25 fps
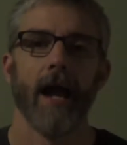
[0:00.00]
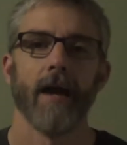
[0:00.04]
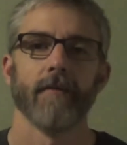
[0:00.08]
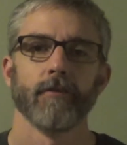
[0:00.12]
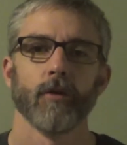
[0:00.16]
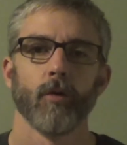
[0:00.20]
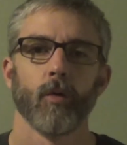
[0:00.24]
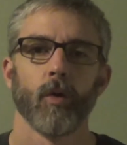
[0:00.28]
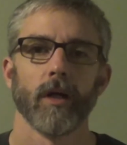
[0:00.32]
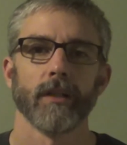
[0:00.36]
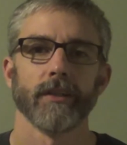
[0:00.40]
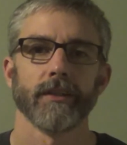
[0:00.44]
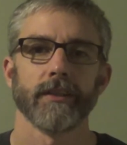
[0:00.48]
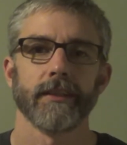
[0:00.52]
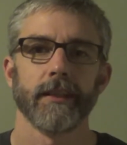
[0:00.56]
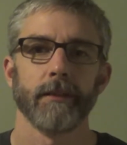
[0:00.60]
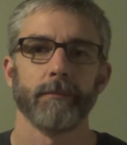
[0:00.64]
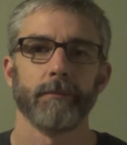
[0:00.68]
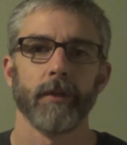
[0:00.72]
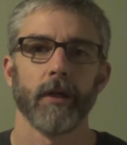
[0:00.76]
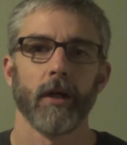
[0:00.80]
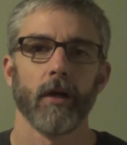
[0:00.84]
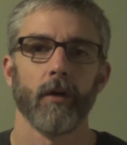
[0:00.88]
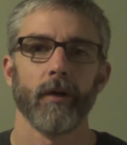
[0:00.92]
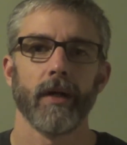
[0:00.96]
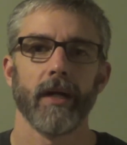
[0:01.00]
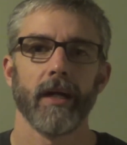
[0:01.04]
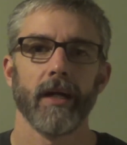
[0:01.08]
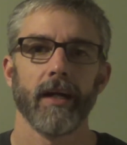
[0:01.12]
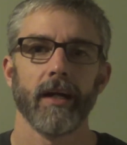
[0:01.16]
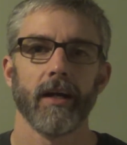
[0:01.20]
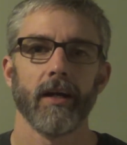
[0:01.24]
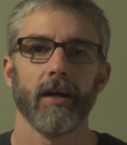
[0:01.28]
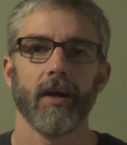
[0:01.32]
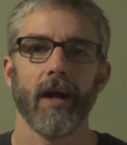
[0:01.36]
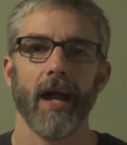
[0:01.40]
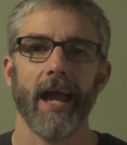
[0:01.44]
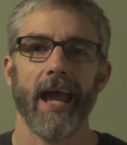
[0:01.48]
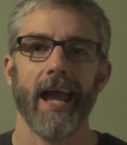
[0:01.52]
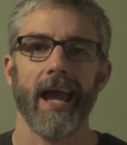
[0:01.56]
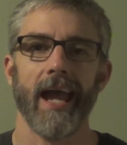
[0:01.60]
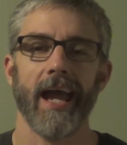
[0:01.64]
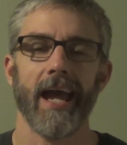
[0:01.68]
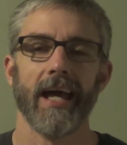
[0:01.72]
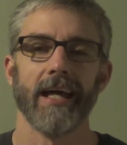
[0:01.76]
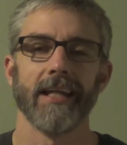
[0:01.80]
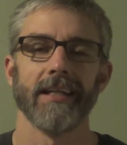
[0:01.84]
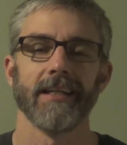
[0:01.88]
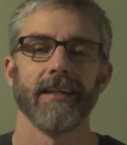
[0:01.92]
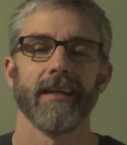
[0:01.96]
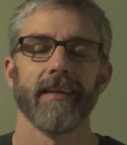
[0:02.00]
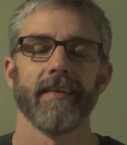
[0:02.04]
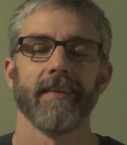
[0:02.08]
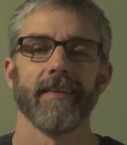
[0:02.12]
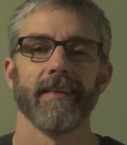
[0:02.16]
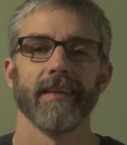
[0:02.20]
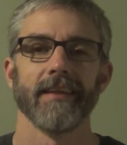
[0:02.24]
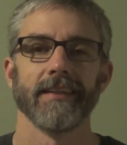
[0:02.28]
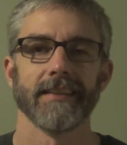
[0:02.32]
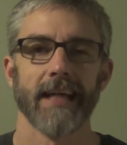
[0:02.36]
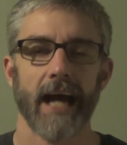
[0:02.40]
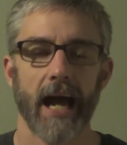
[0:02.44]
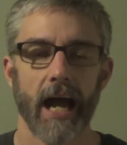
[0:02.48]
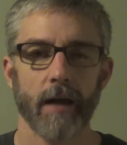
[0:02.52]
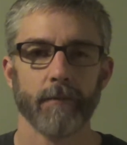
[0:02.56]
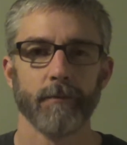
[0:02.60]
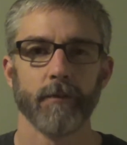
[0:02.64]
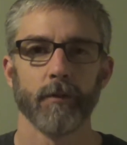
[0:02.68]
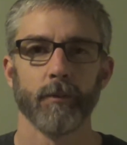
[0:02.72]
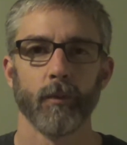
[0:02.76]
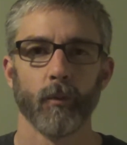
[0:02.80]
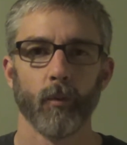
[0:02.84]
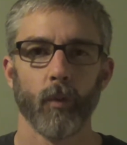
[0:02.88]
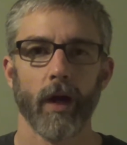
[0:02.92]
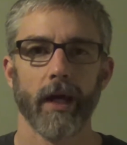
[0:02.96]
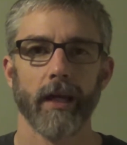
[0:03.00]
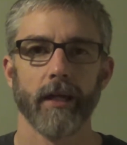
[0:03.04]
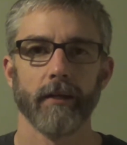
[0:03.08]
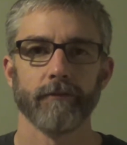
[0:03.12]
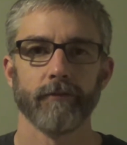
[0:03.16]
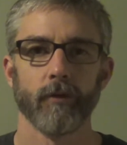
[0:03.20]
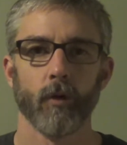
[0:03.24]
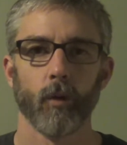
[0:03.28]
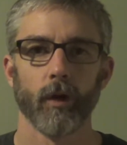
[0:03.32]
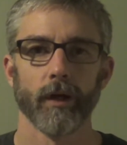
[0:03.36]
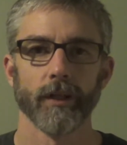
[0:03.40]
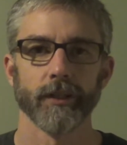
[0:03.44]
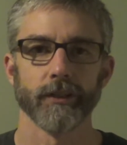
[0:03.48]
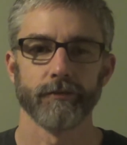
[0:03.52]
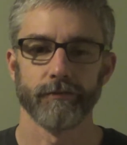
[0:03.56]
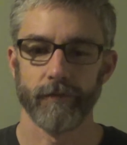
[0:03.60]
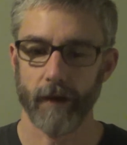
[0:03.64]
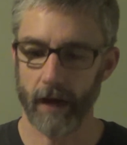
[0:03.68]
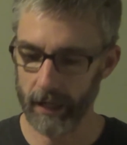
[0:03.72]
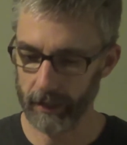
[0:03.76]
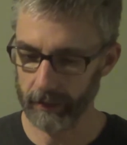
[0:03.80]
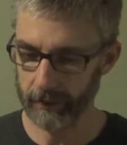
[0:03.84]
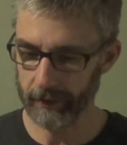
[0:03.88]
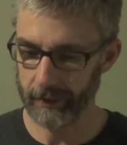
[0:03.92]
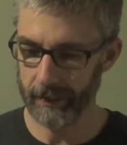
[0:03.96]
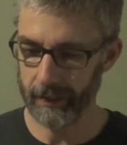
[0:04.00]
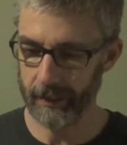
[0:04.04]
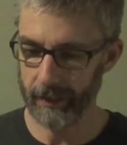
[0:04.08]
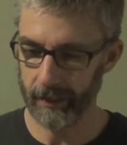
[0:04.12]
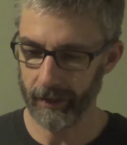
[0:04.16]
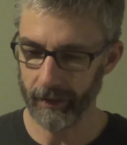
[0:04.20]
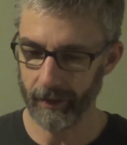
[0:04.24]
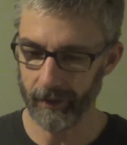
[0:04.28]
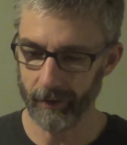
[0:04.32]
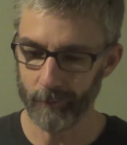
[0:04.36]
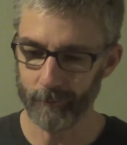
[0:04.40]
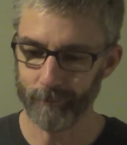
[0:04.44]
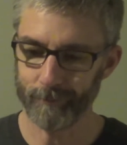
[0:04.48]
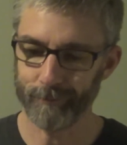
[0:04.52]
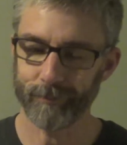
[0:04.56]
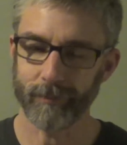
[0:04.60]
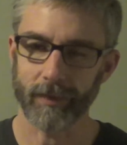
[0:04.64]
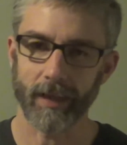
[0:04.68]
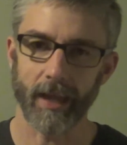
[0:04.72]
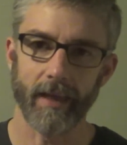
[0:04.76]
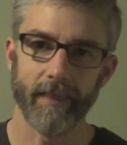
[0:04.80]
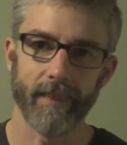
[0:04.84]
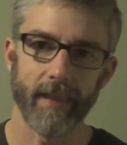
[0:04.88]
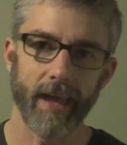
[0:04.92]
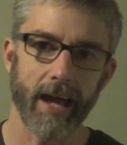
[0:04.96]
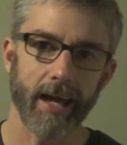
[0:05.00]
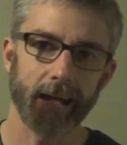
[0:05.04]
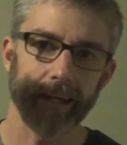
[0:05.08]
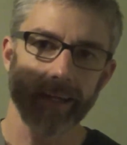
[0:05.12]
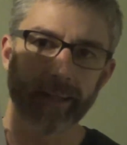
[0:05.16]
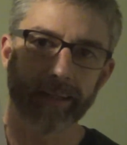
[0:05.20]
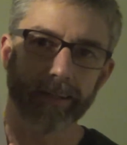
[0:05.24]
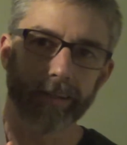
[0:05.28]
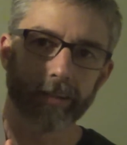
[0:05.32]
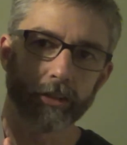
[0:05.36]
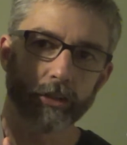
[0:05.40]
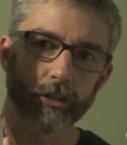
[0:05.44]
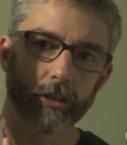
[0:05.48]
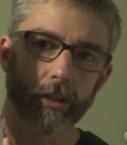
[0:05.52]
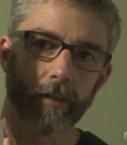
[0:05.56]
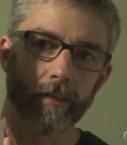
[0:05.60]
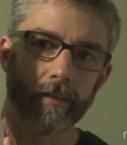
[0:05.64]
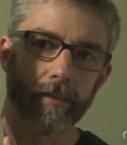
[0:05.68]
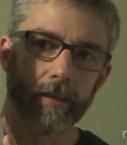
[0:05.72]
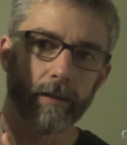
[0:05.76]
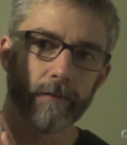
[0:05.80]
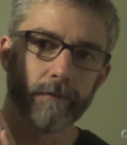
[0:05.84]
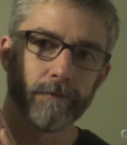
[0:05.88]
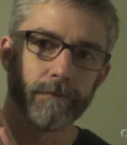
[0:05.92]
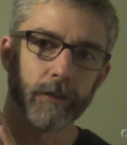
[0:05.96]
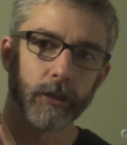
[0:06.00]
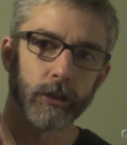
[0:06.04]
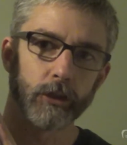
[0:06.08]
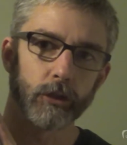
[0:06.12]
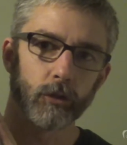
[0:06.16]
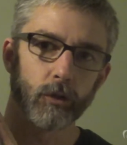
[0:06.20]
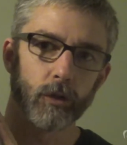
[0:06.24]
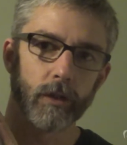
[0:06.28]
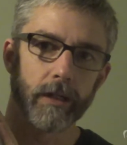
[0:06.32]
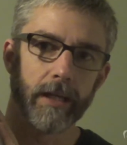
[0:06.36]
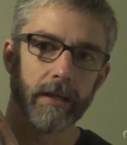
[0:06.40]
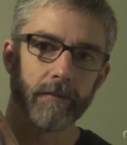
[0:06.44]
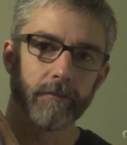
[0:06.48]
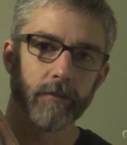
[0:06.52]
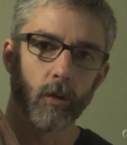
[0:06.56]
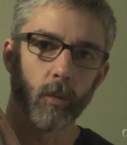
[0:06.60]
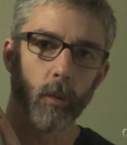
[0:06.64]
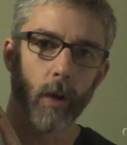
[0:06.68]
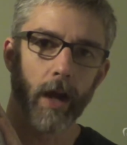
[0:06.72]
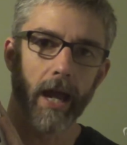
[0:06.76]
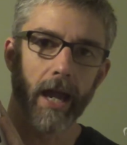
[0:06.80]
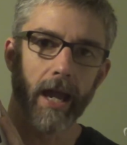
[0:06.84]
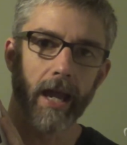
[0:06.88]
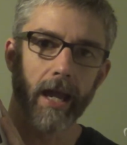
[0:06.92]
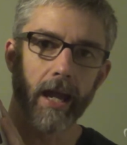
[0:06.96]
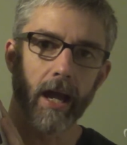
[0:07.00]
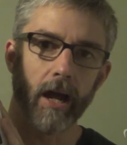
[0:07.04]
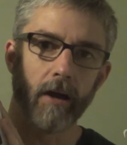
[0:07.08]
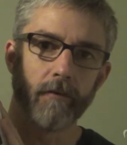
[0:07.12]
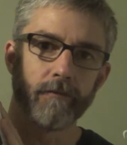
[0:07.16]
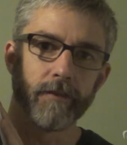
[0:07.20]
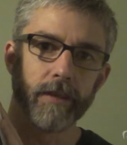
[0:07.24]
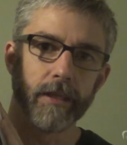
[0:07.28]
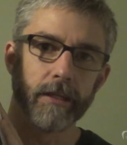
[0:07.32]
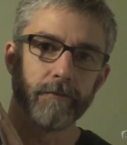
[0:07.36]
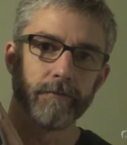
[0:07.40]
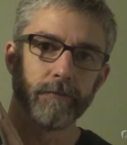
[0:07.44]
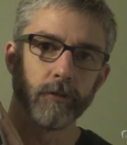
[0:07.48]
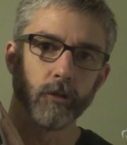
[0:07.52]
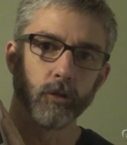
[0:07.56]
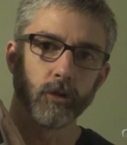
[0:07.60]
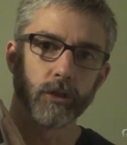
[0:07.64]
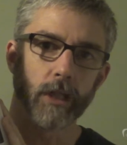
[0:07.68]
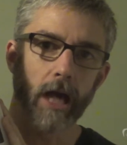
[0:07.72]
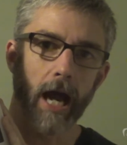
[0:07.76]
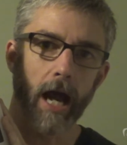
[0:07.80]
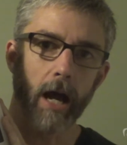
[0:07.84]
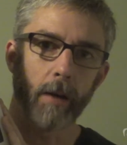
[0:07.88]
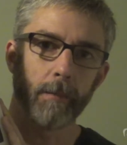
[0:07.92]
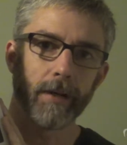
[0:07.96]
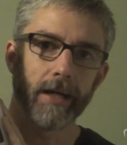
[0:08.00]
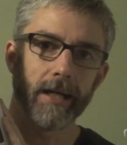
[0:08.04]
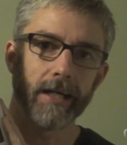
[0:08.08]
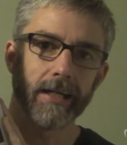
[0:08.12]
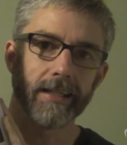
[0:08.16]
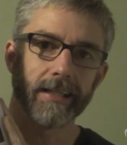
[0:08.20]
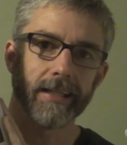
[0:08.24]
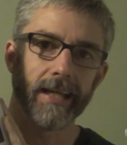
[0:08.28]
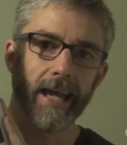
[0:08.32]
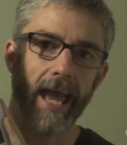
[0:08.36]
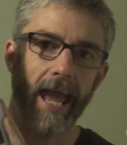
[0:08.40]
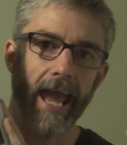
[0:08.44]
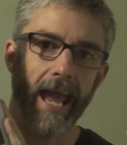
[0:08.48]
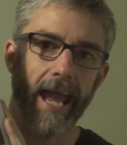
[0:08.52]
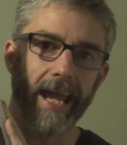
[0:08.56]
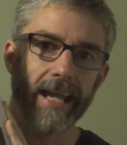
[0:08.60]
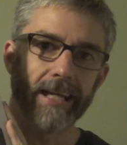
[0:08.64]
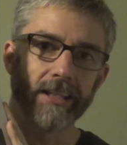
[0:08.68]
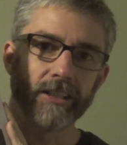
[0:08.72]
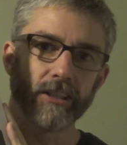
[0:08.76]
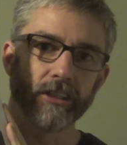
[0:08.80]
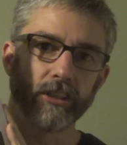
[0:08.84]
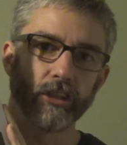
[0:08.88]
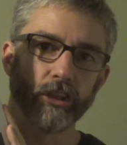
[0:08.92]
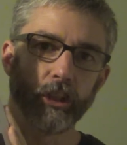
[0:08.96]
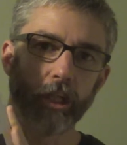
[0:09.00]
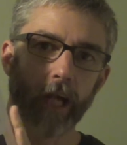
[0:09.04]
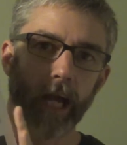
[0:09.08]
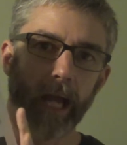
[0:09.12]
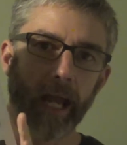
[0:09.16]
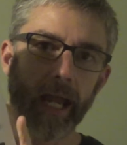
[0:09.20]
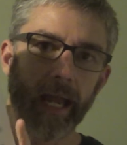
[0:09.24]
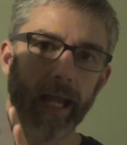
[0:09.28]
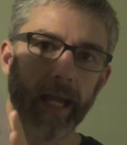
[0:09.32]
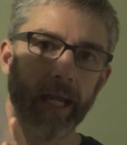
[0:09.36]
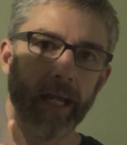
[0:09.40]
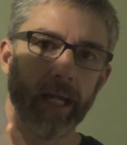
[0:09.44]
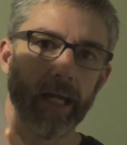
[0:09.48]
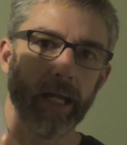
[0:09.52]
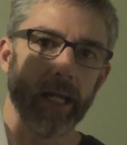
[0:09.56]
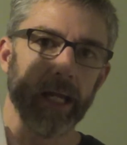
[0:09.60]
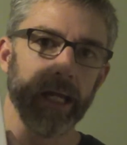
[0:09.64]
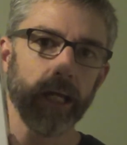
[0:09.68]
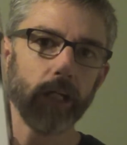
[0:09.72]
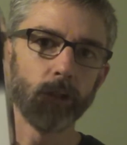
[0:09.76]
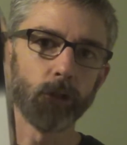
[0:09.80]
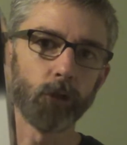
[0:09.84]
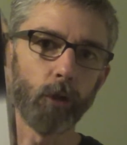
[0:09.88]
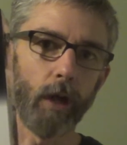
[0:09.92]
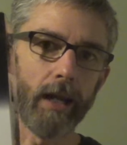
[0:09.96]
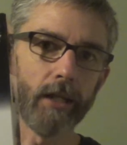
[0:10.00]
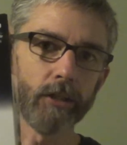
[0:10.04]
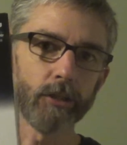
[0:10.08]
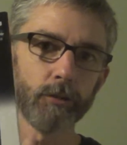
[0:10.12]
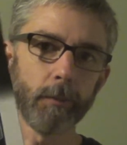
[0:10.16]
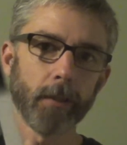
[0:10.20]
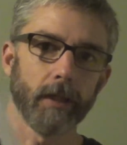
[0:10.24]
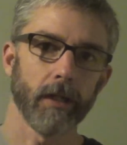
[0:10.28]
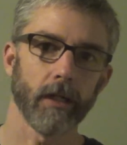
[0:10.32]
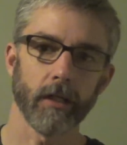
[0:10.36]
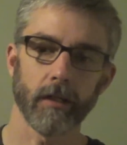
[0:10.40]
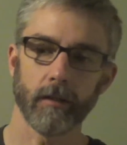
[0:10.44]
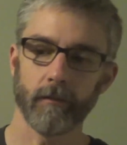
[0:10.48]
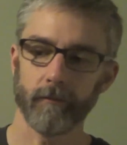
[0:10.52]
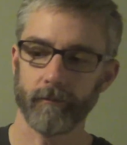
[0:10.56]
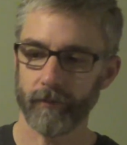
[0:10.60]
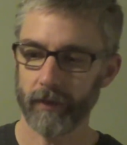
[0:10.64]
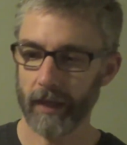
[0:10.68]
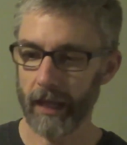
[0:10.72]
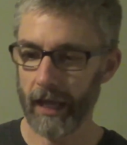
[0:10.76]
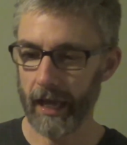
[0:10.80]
Hey everyone, CPO here, and the time you've been waiting for is finally here. And that is the official giveaway of the Futaba 8J transmitter.